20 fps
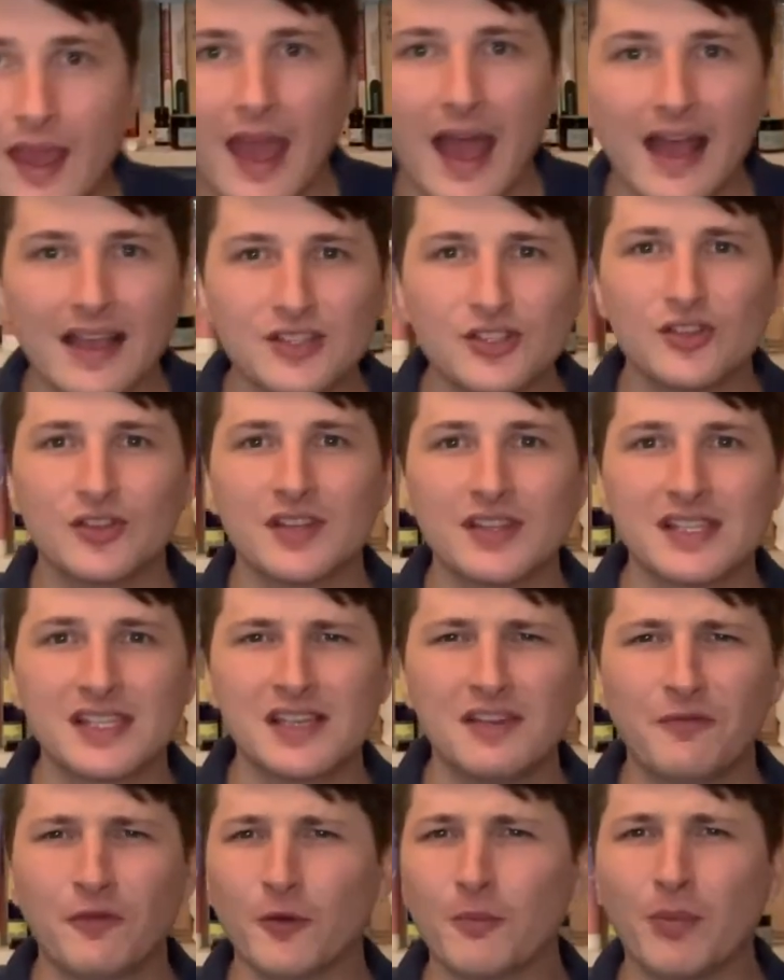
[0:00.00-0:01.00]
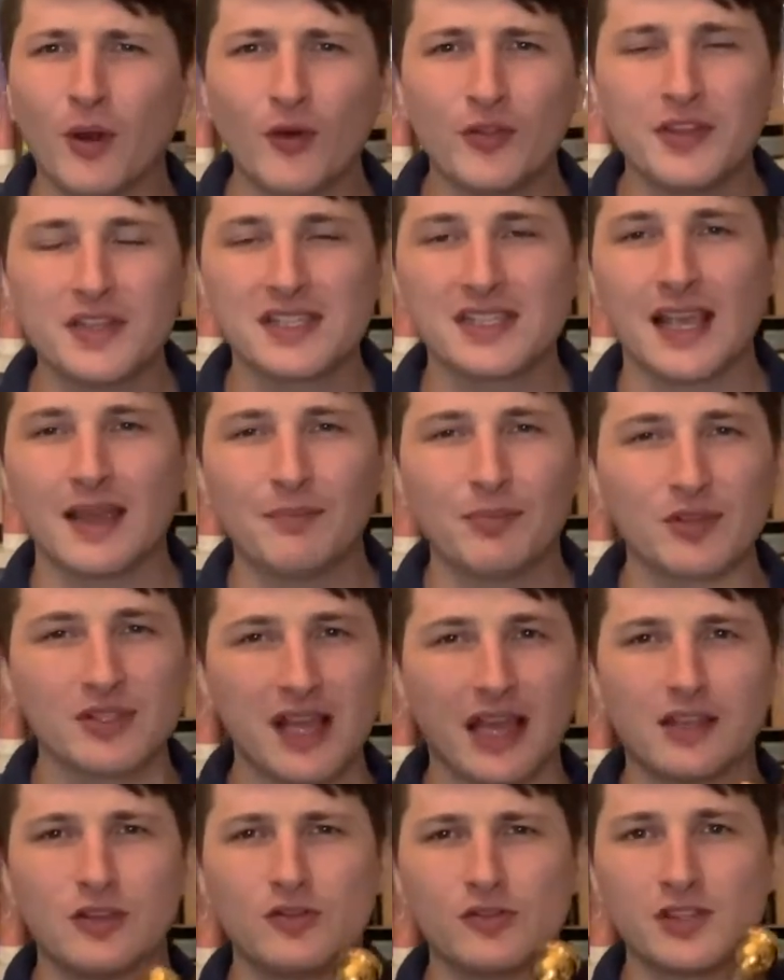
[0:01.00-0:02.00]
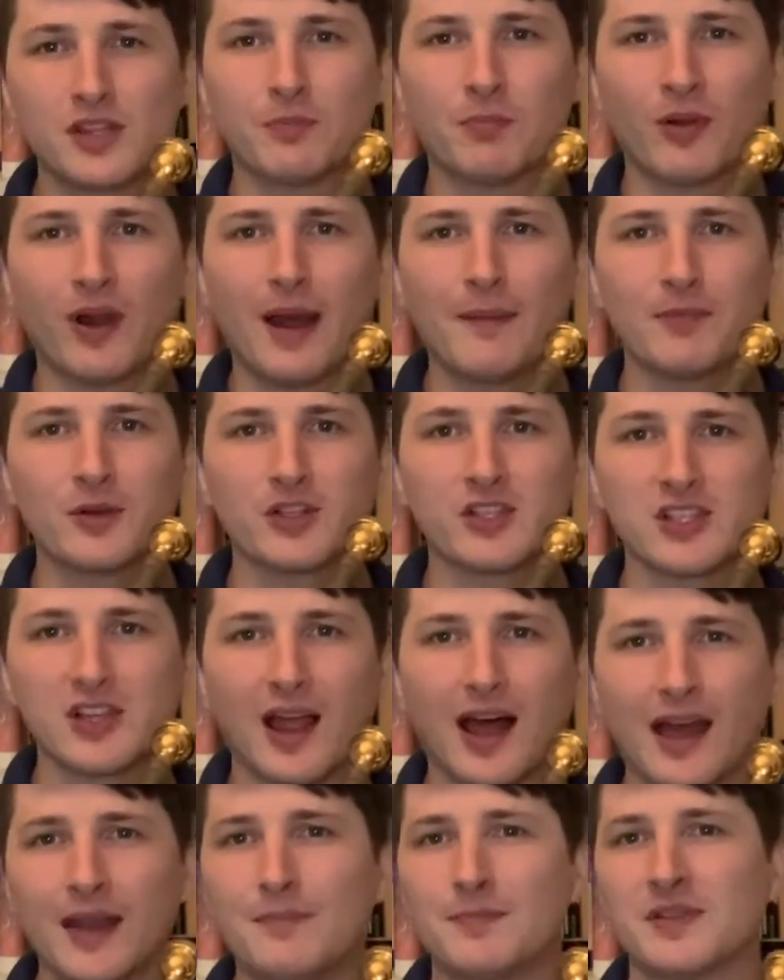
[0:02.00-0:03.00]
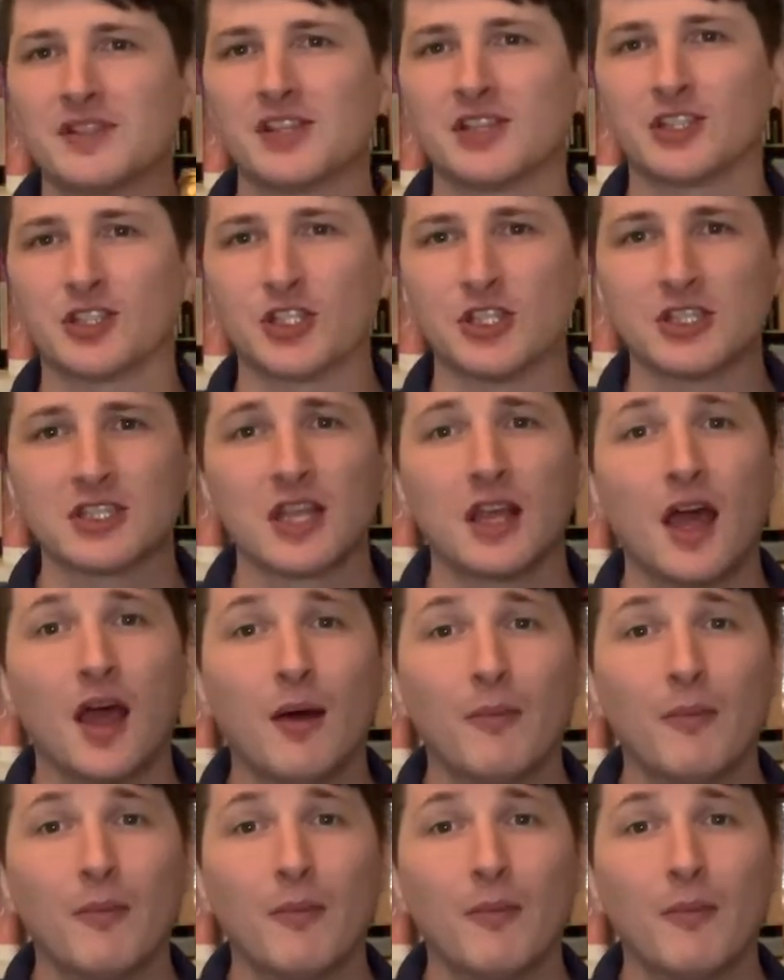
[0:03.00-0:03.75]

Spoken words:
As you can see, for both examples, I used the proper slide positions,